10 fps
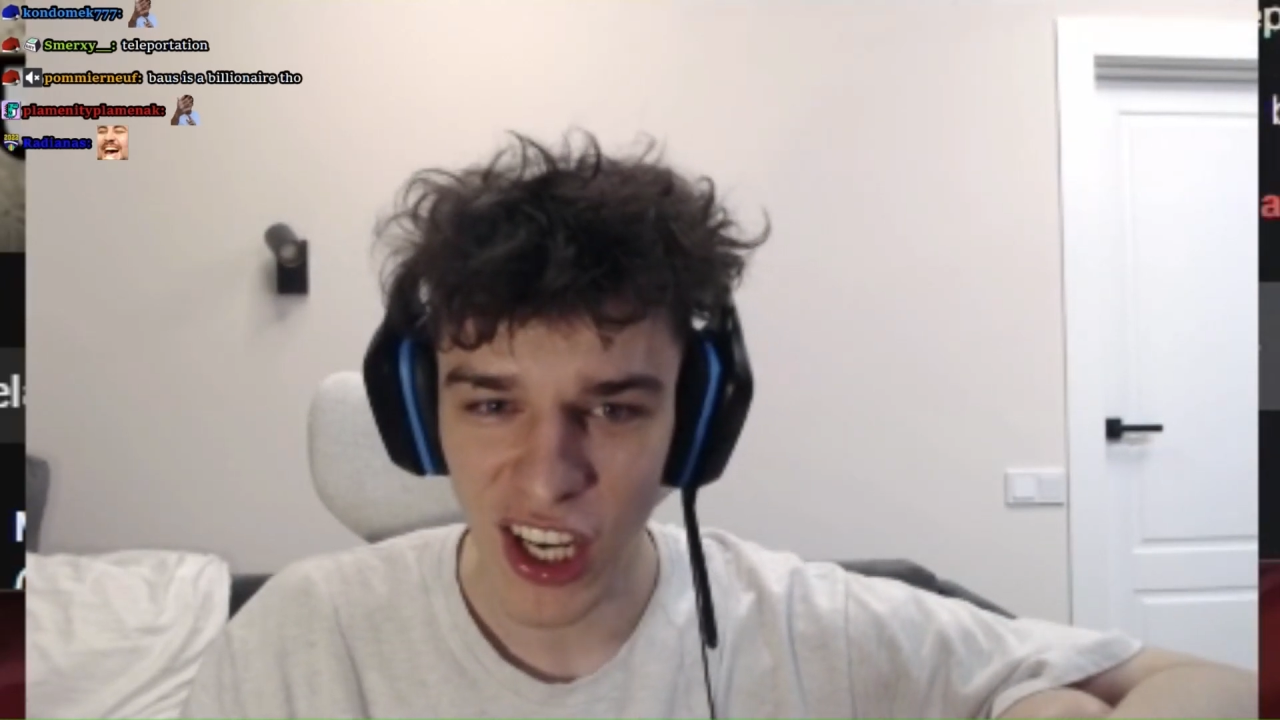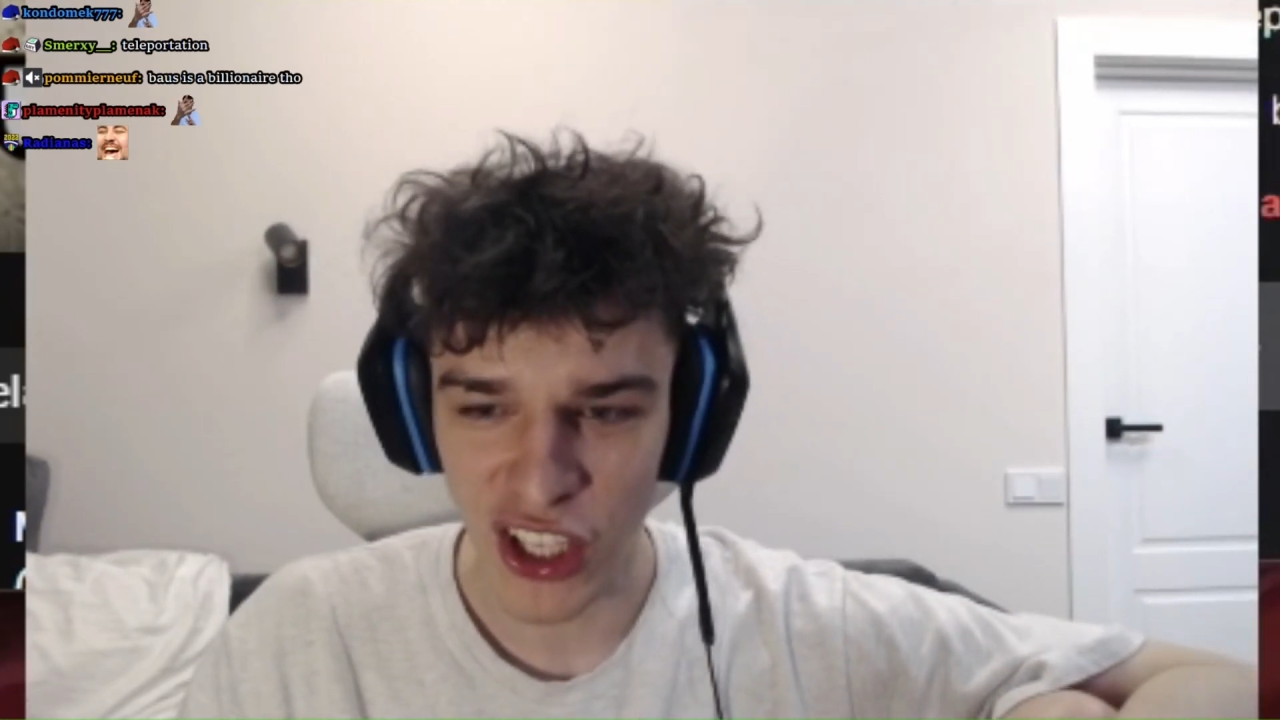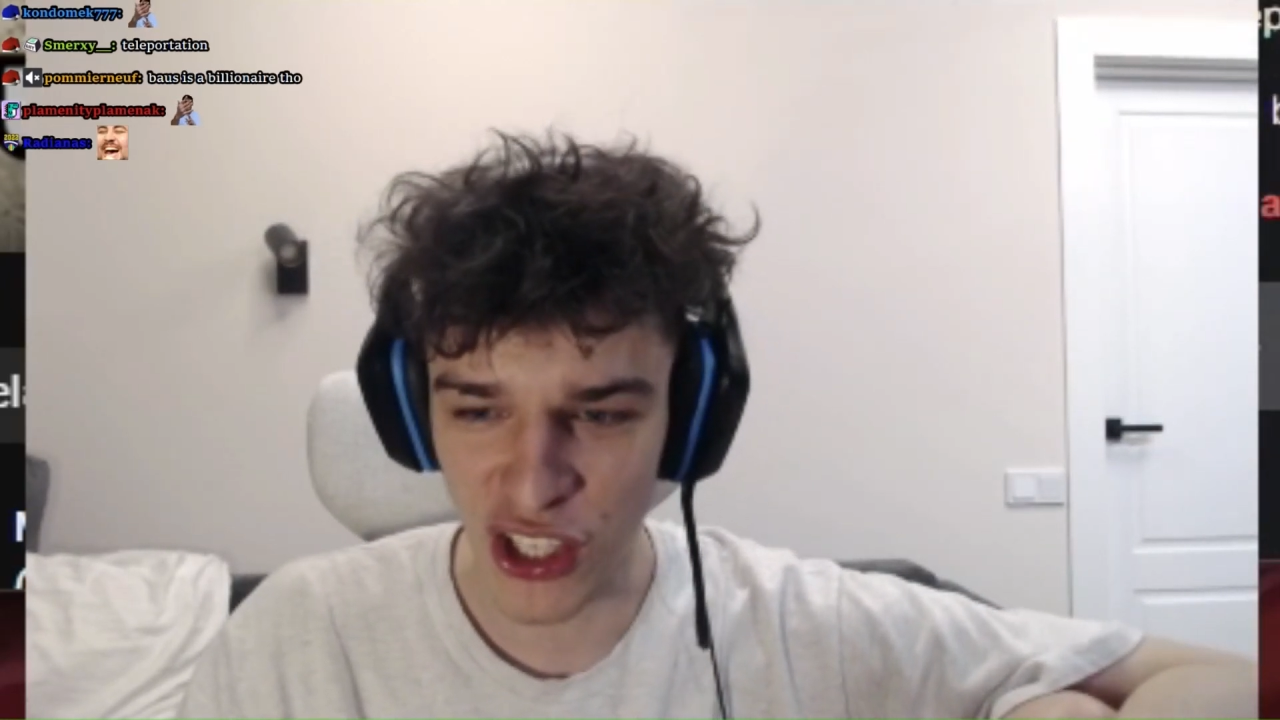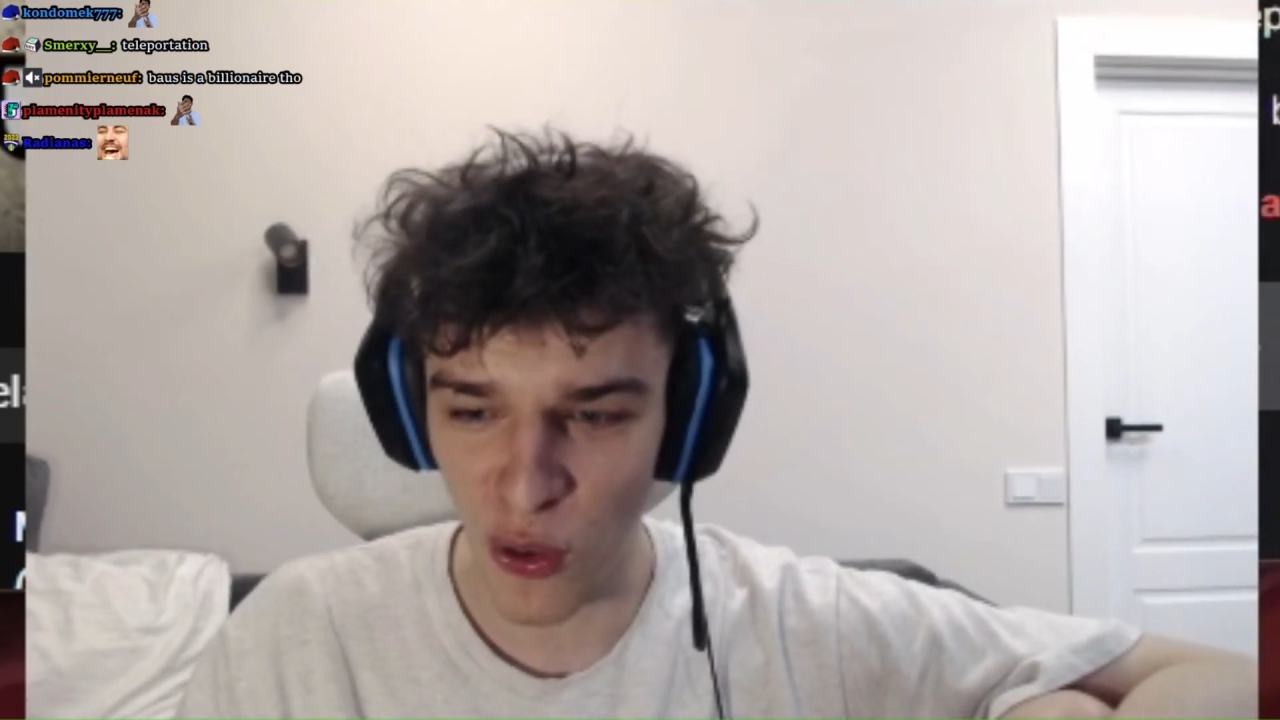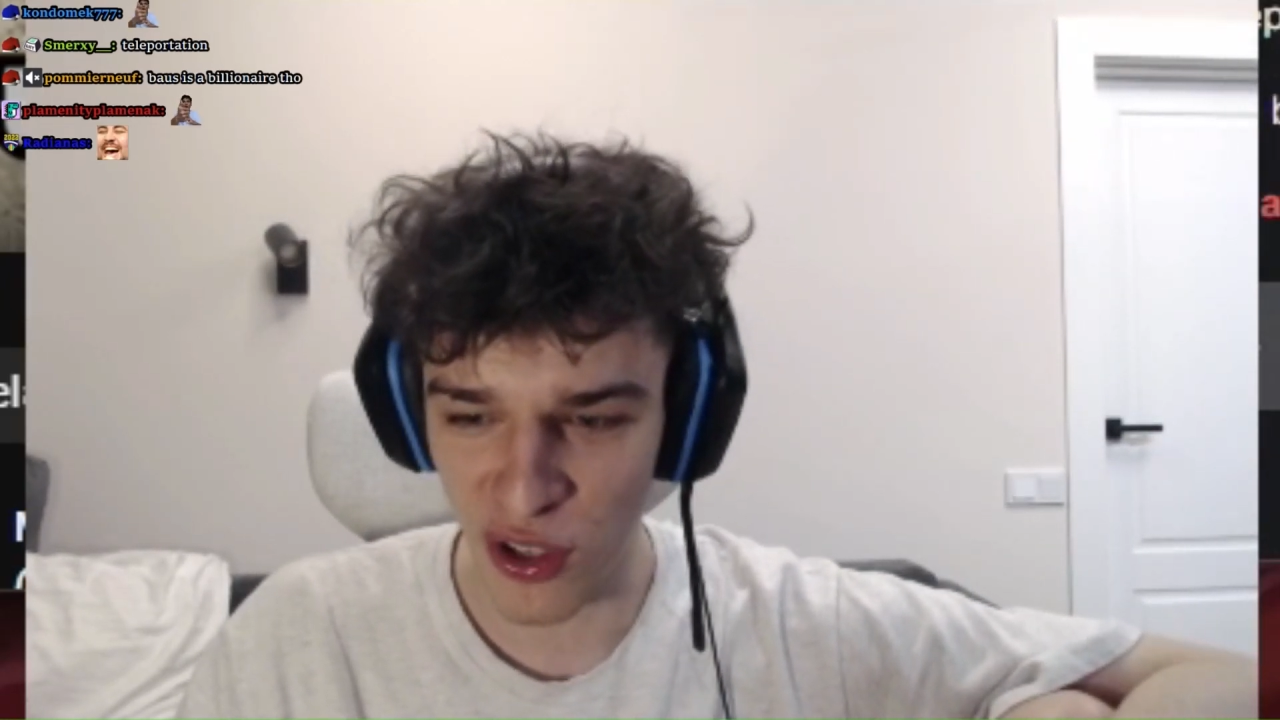
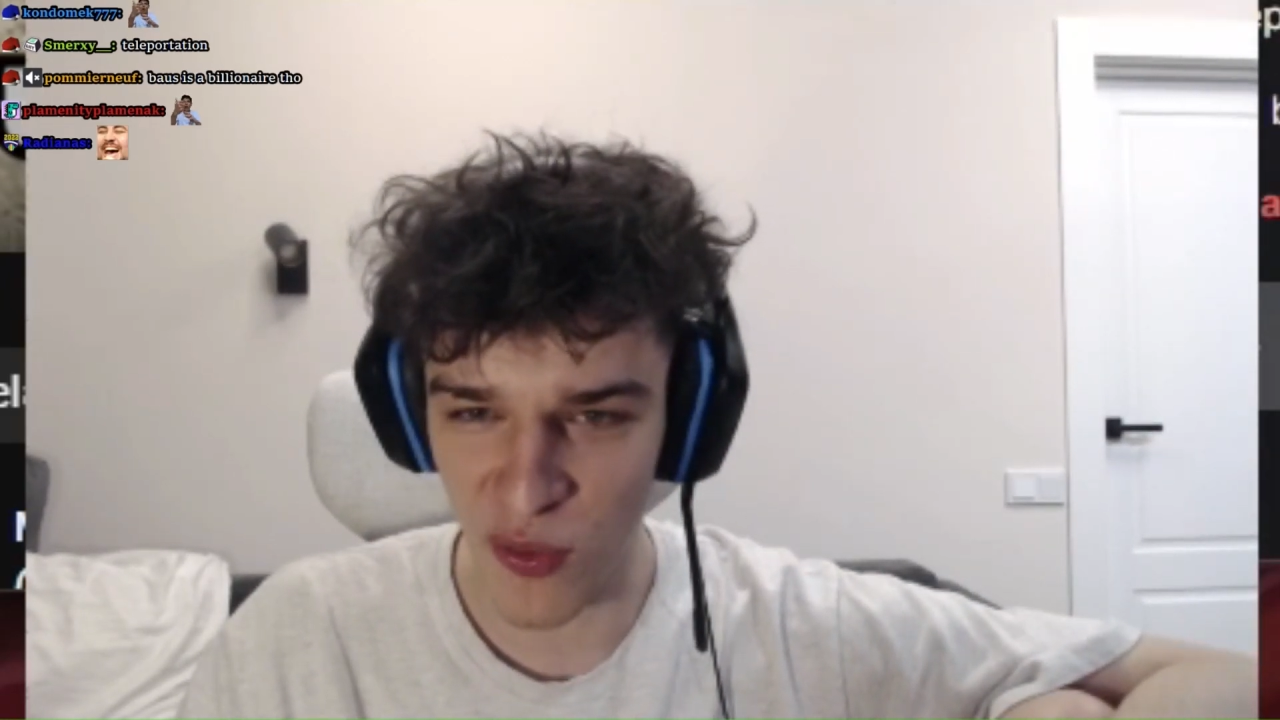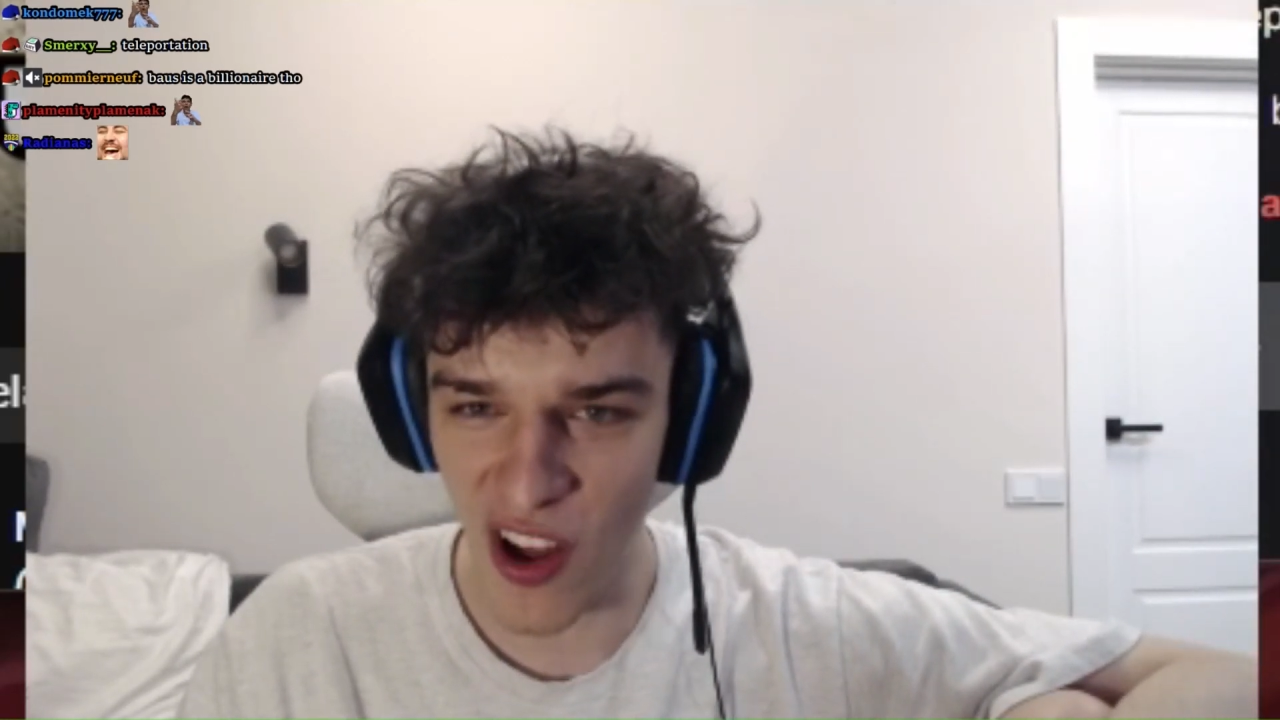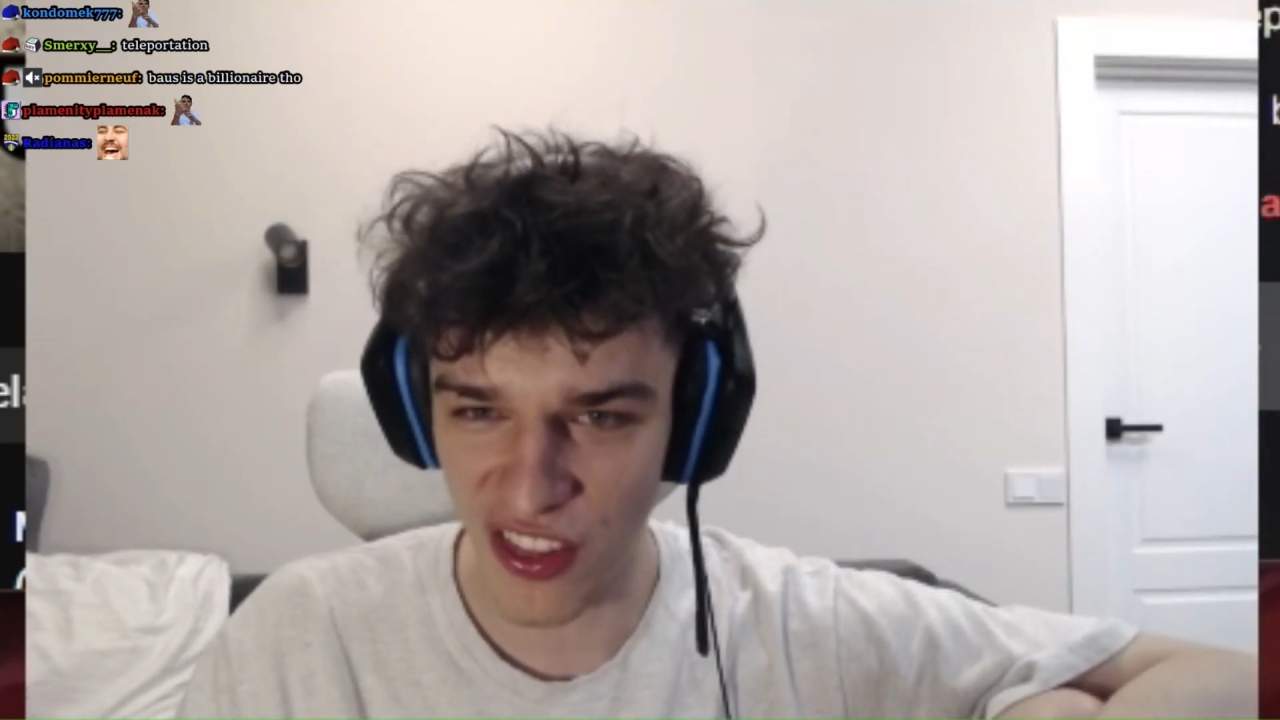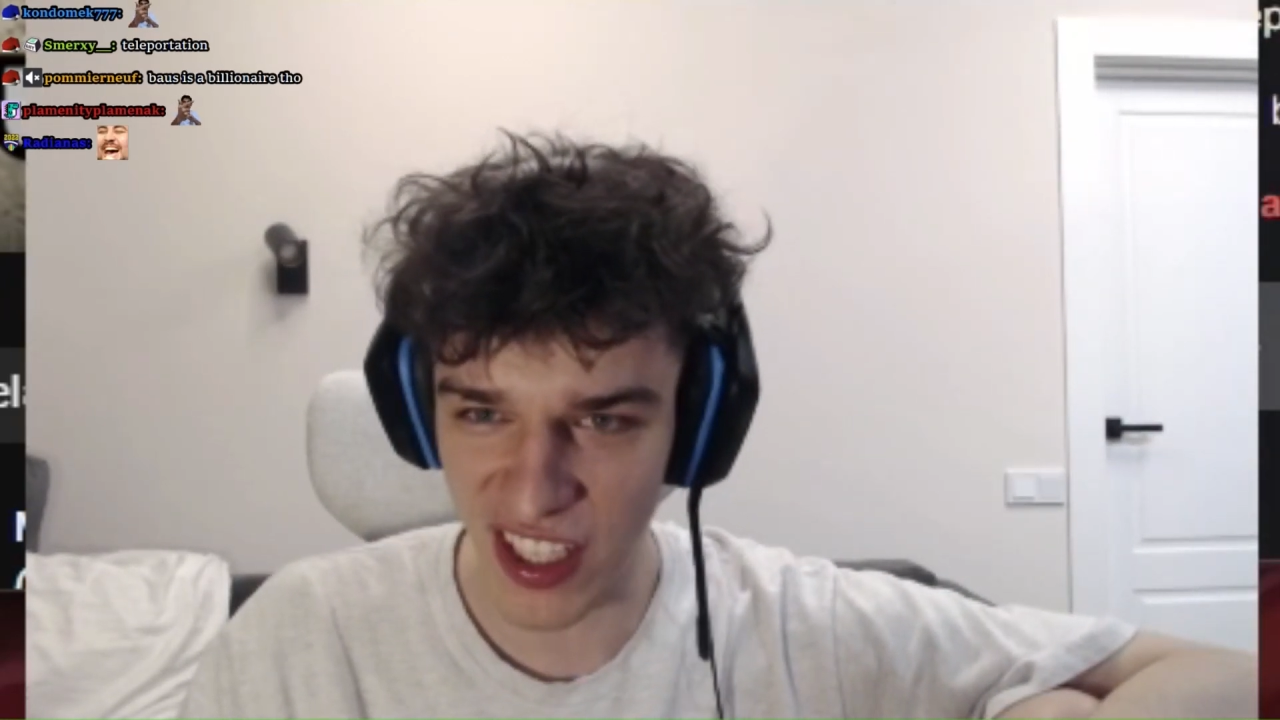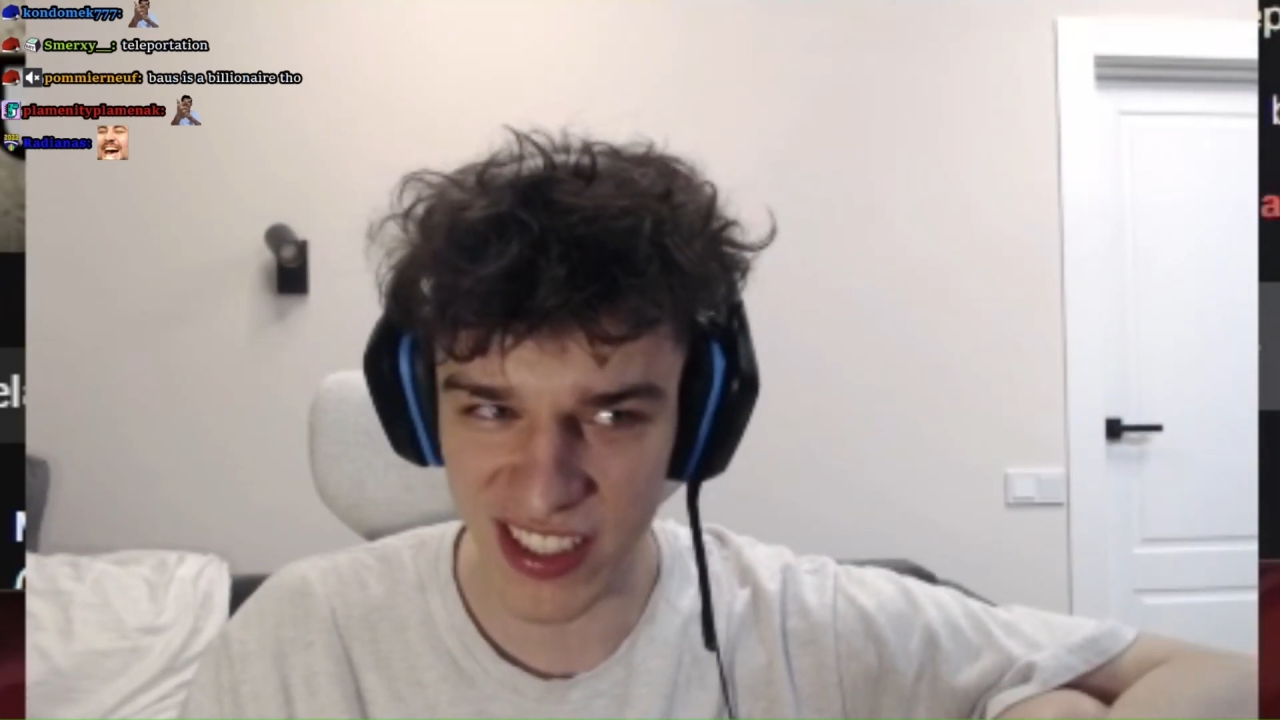"Yo, you
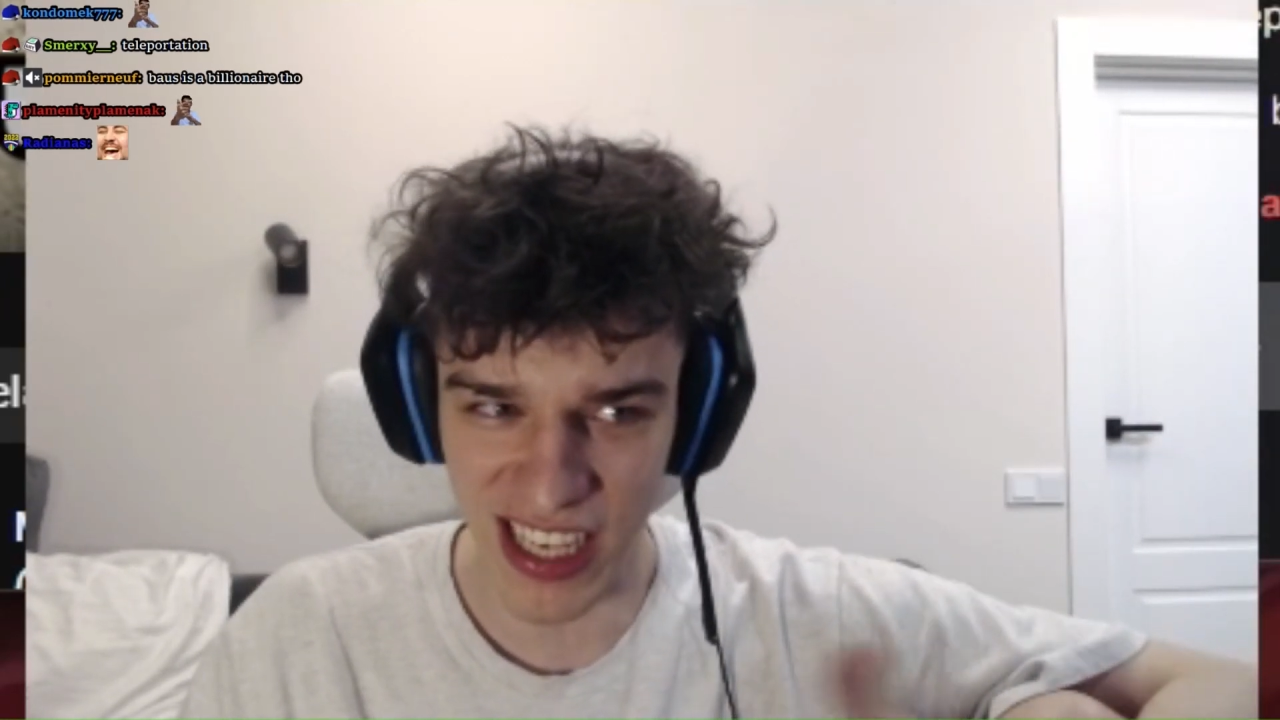want this?